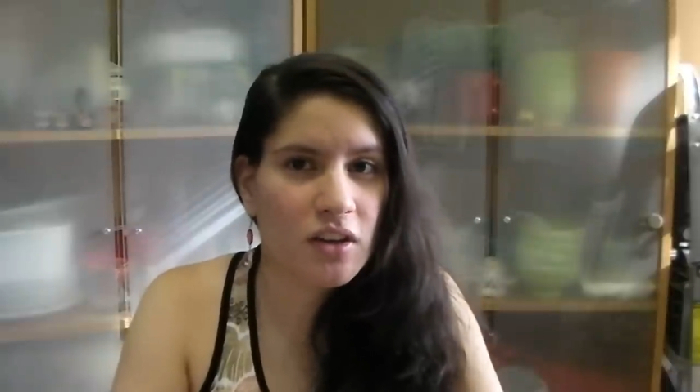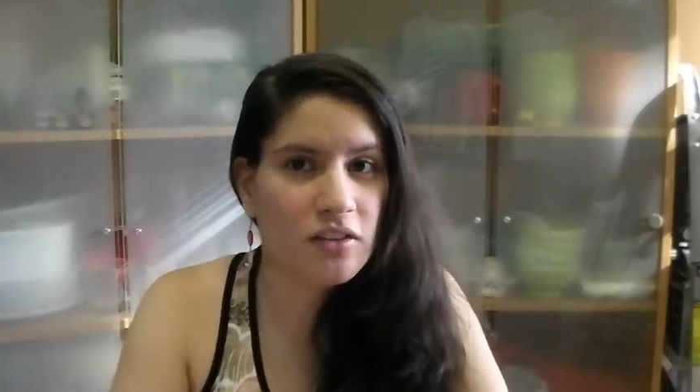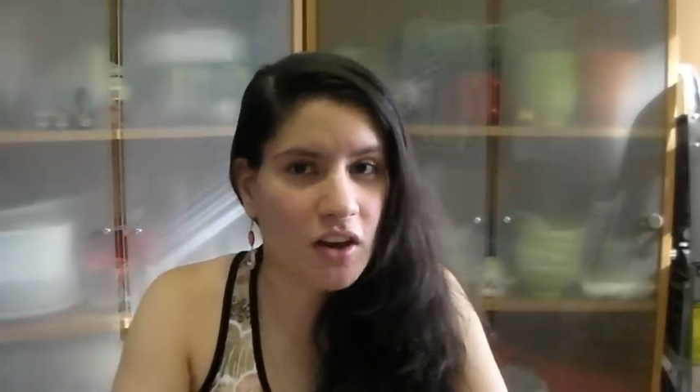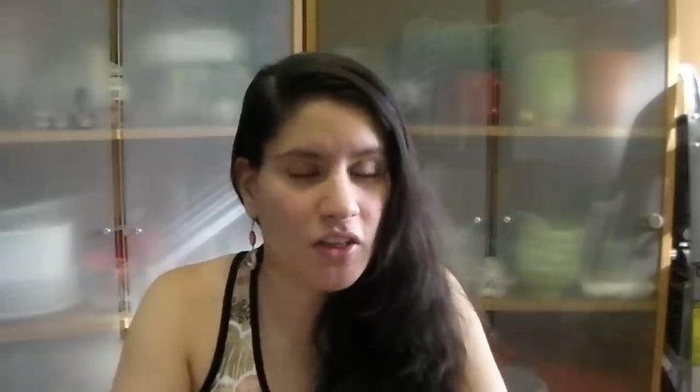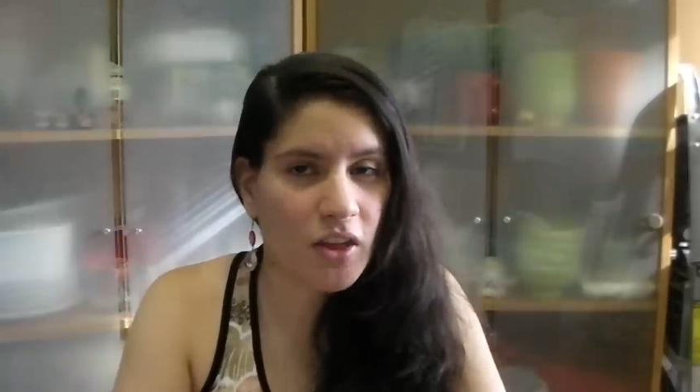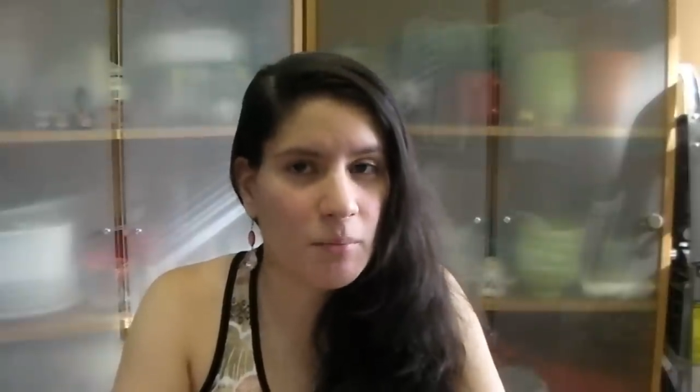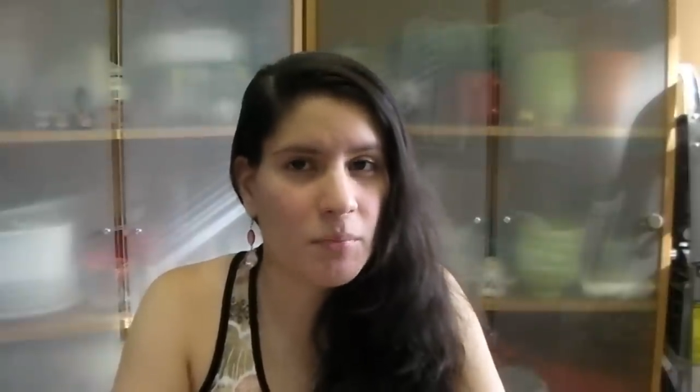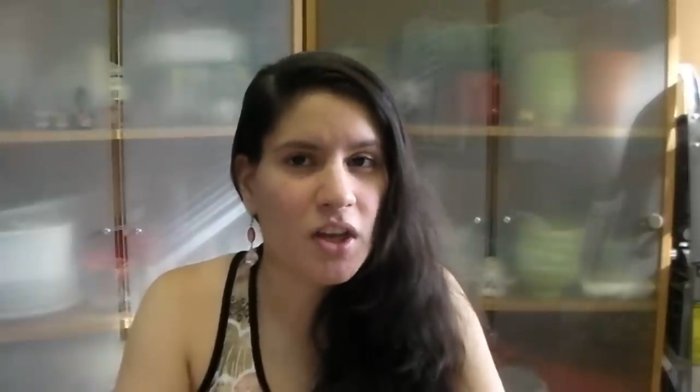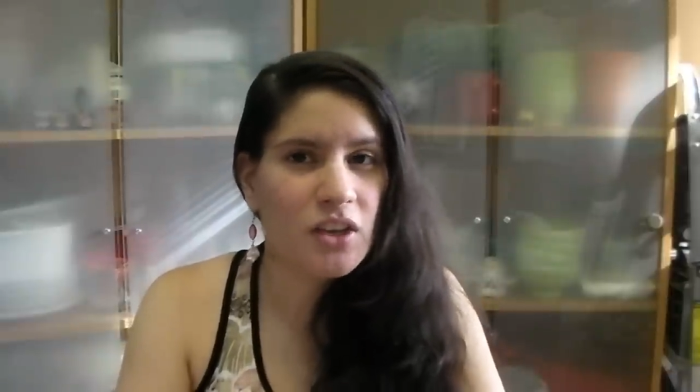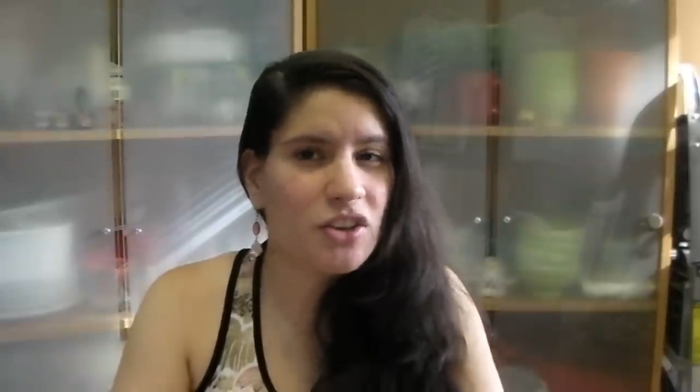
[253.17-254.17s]
Tell them,
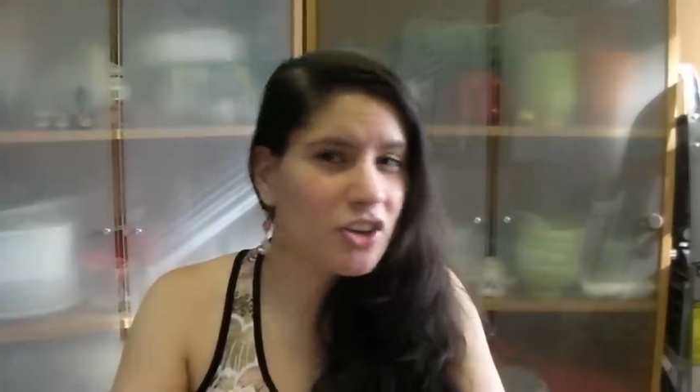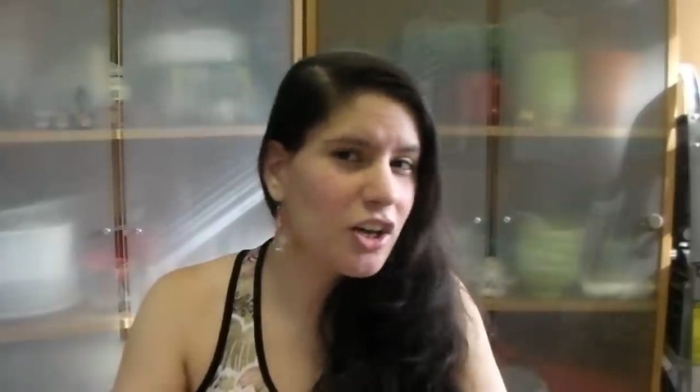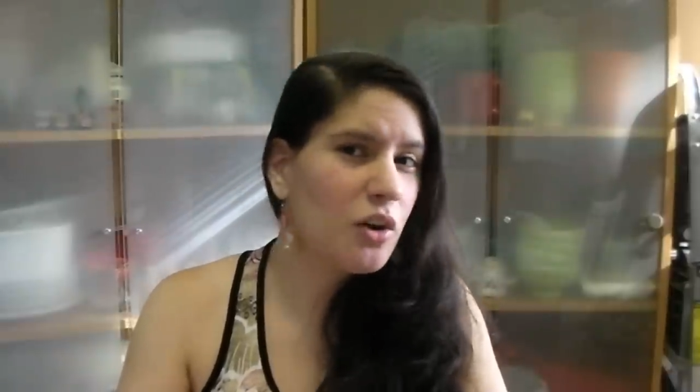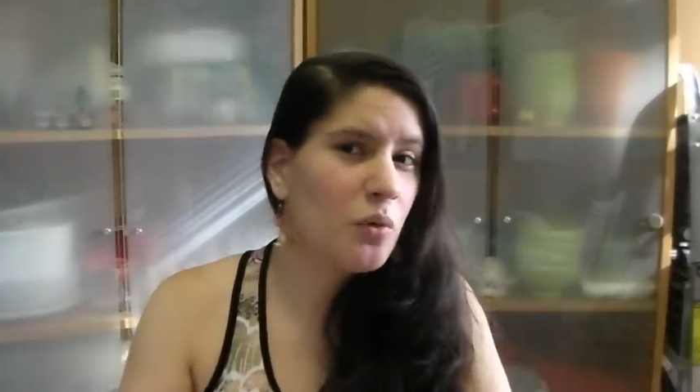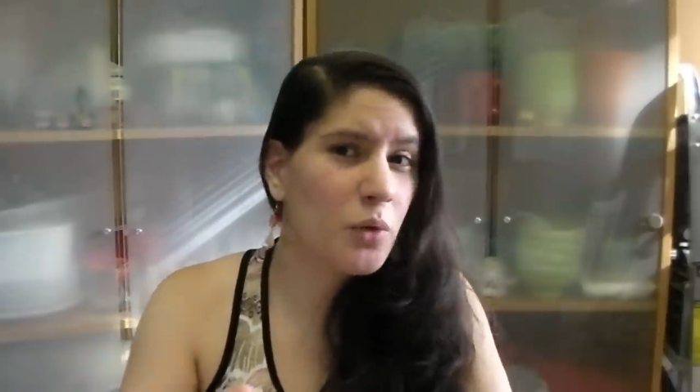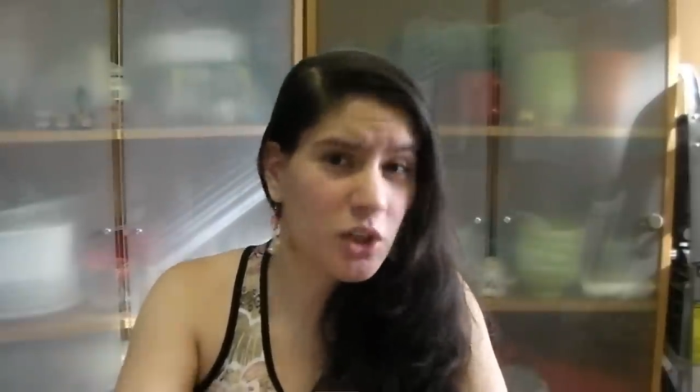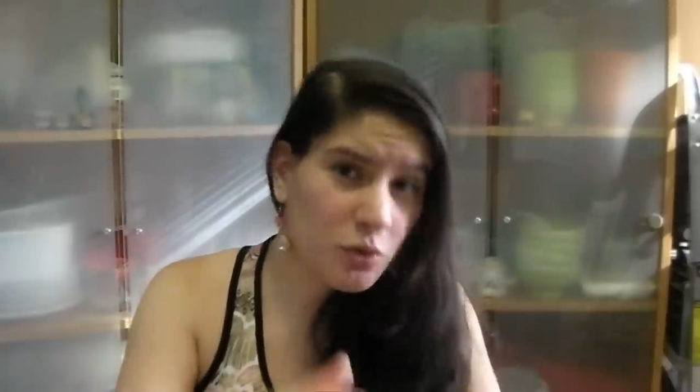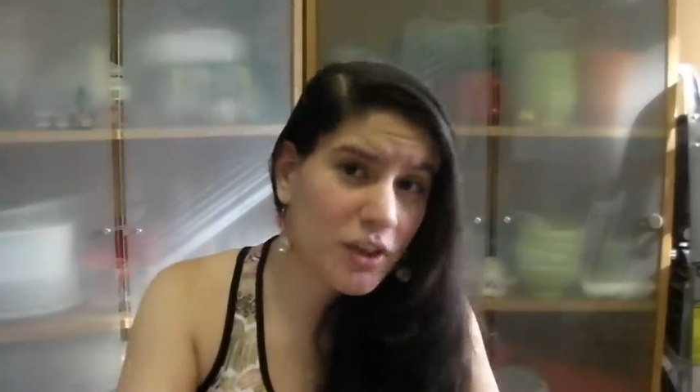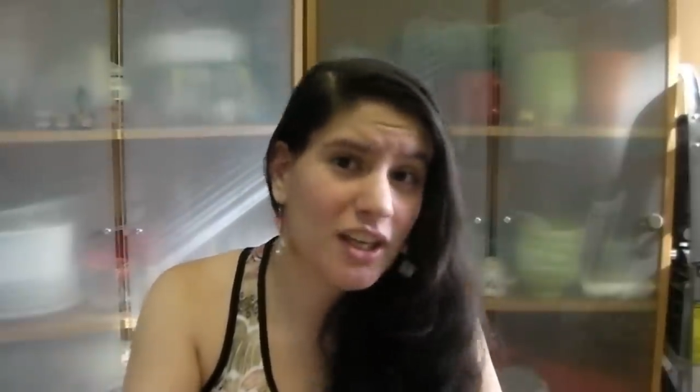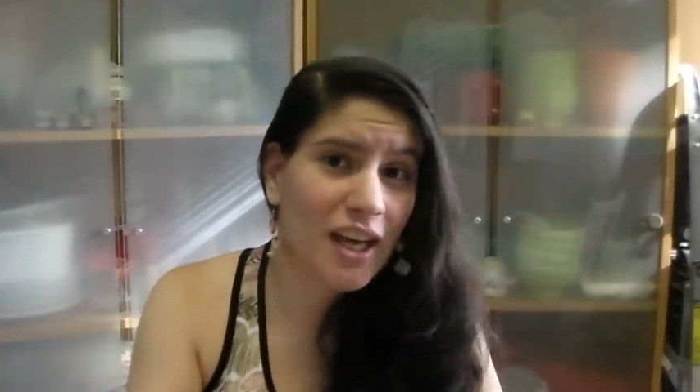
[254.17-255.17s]
you know how when
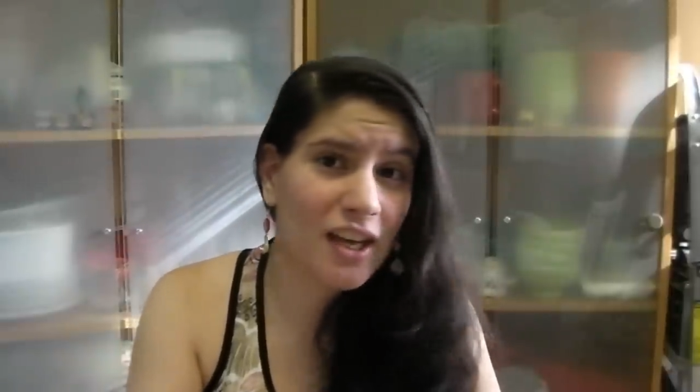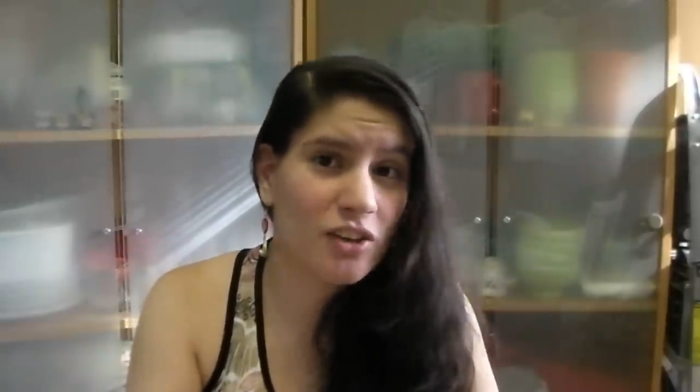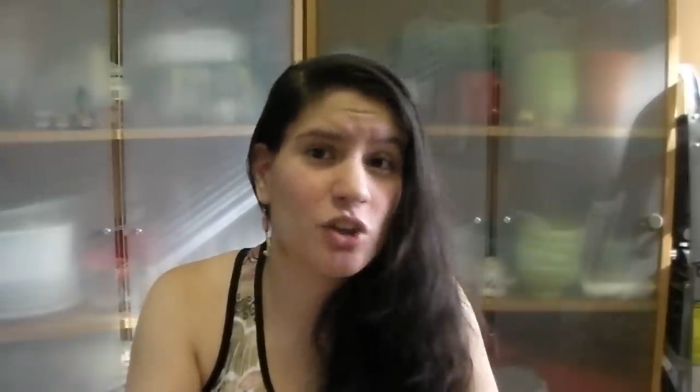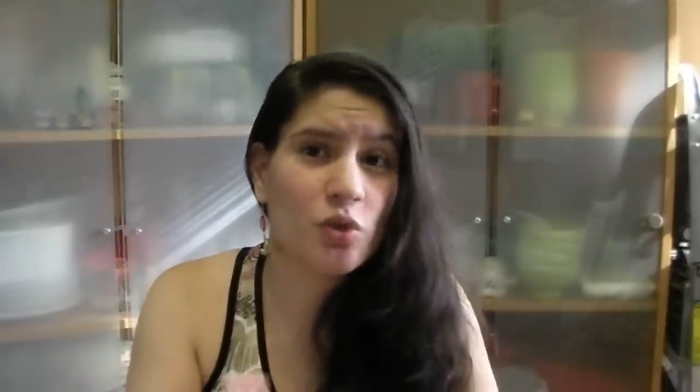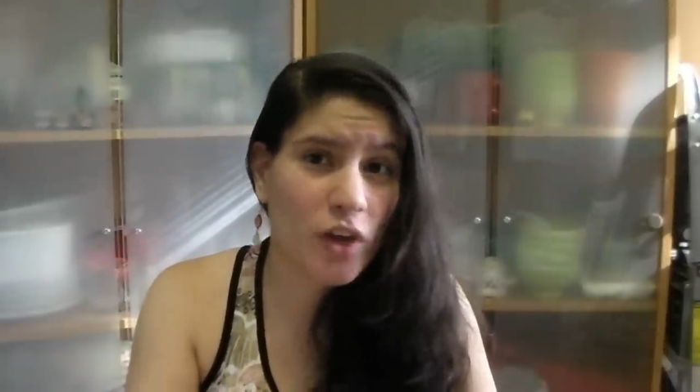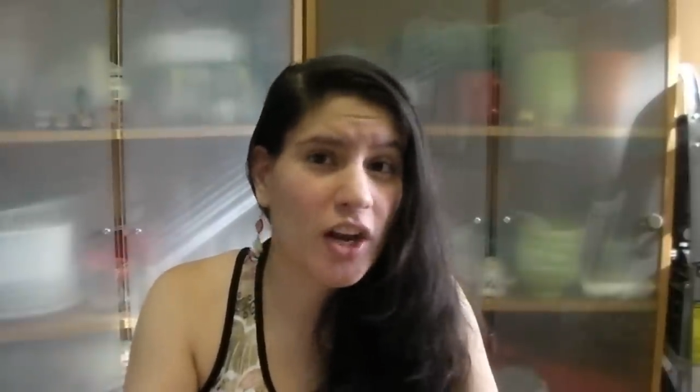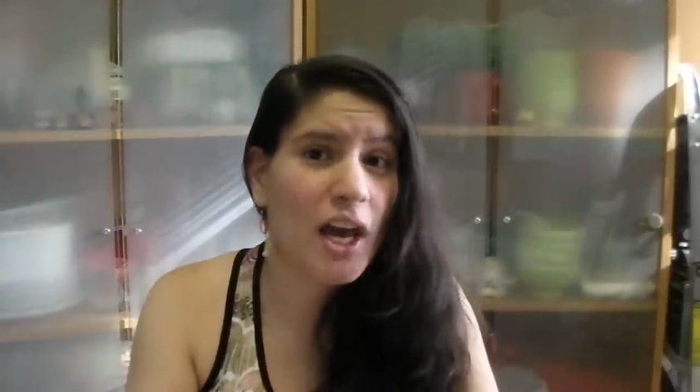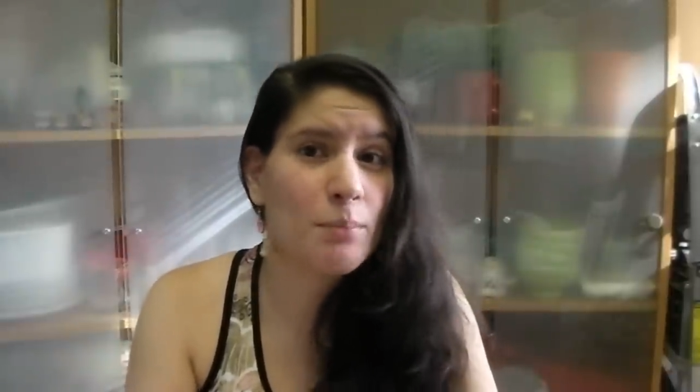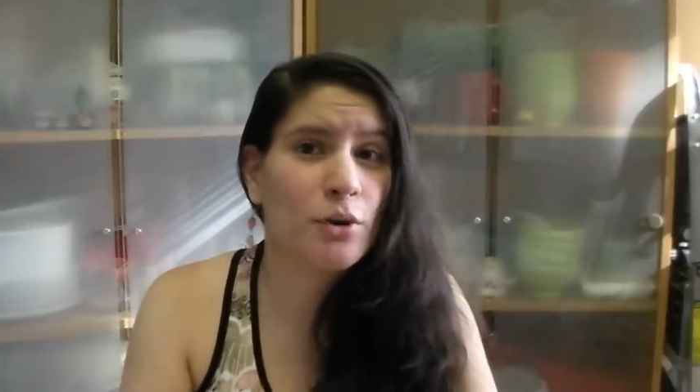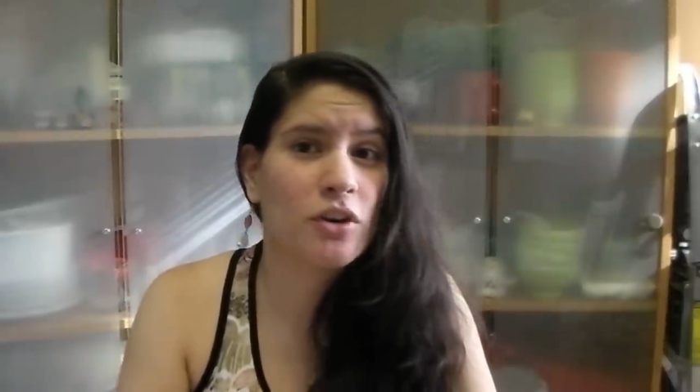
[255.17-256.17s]
you eat candy you get
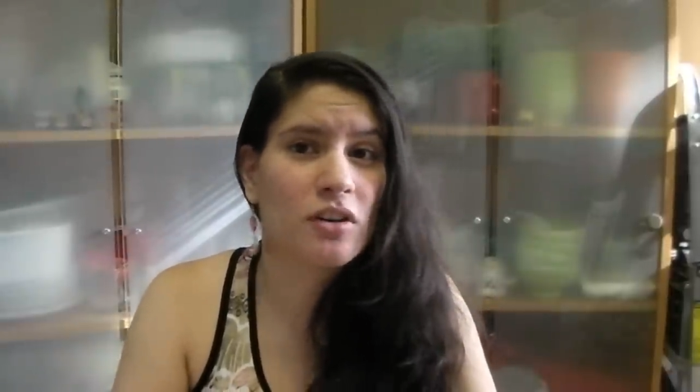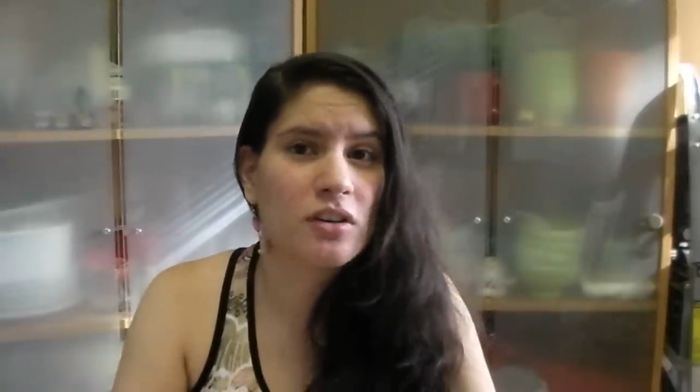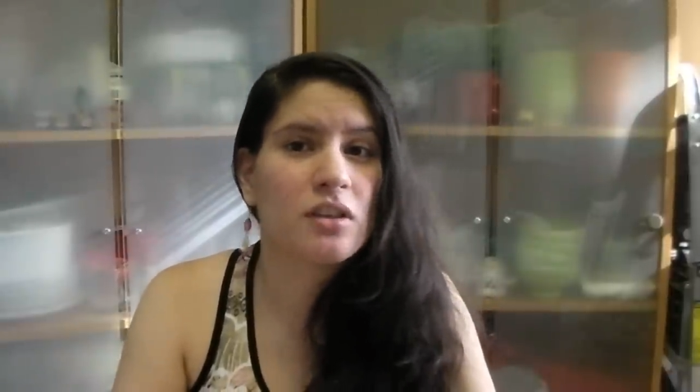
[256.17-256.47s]
hyper?